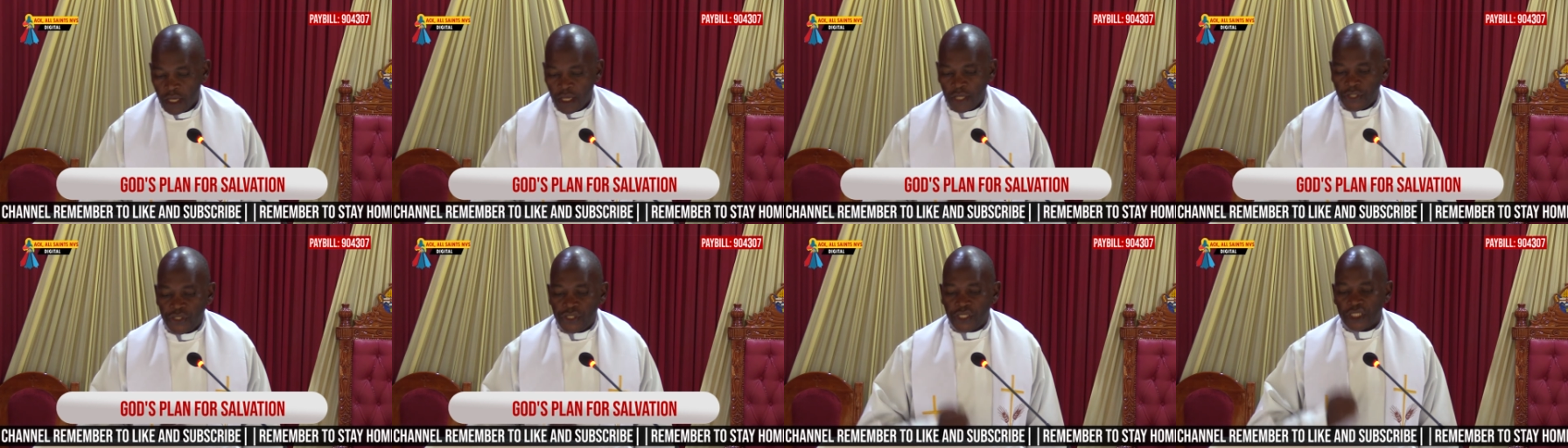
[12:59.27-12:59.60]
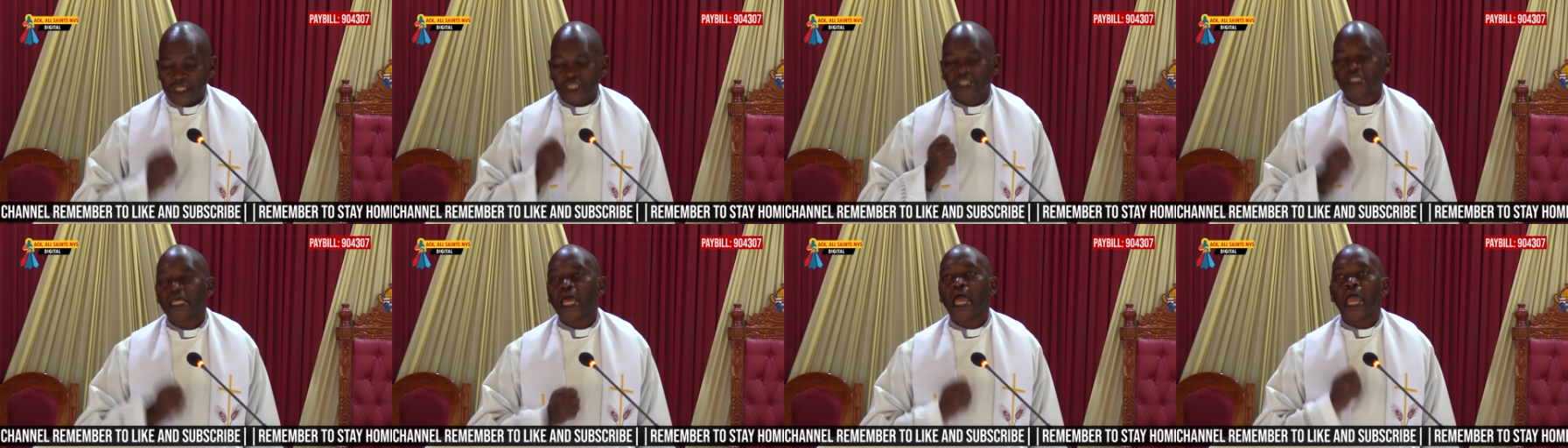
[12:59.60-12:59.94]
He is
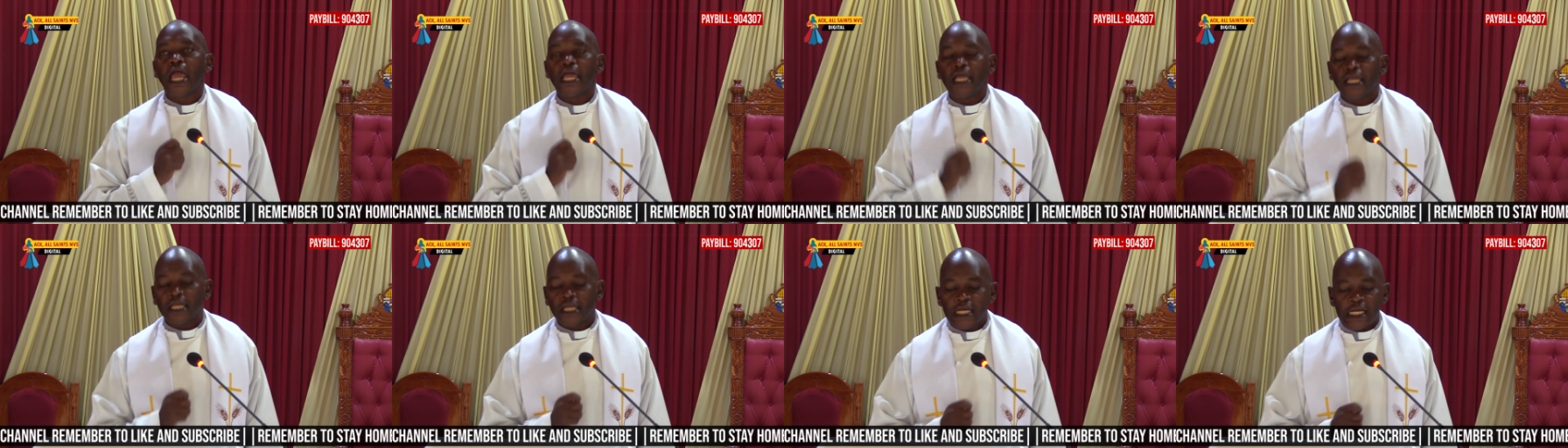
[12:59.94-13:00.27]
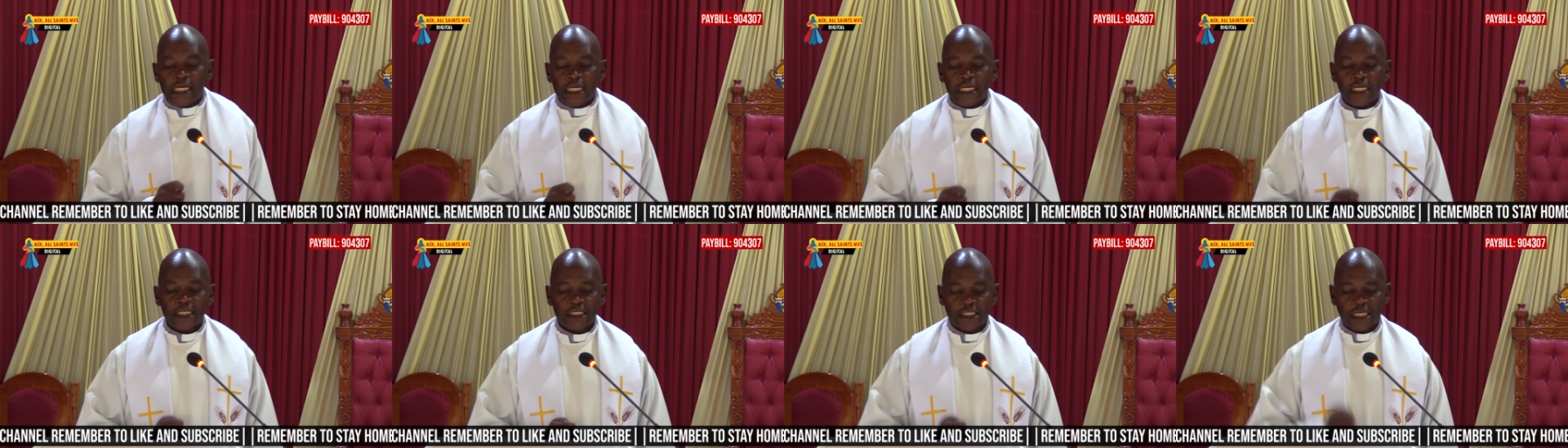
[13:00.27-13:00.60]
saying,
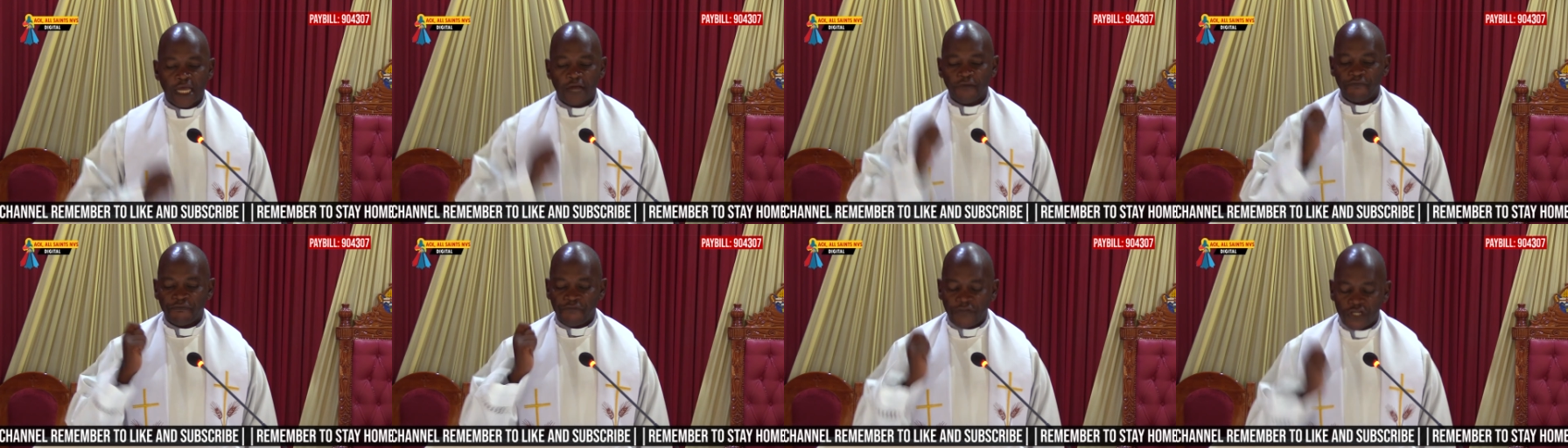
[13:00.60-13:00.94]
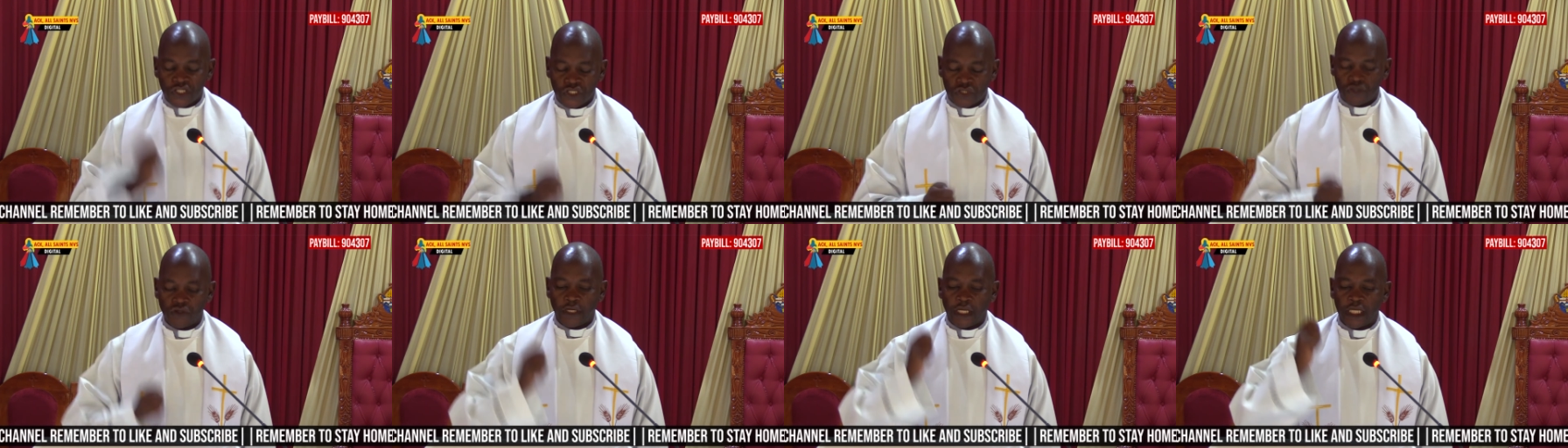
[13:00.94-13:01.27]

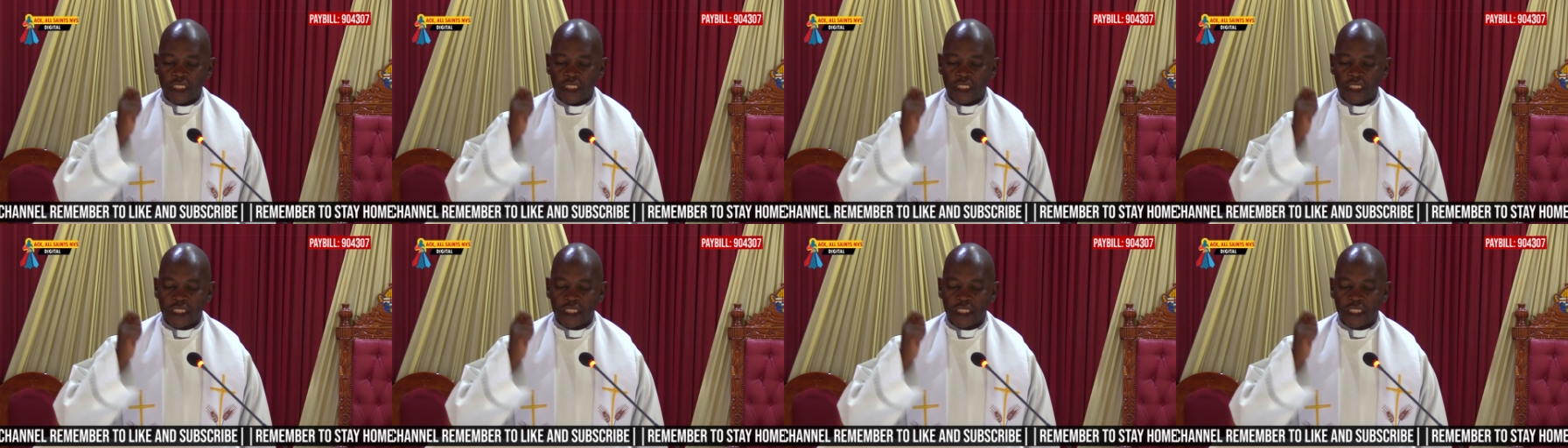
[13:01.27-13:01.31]
Salvation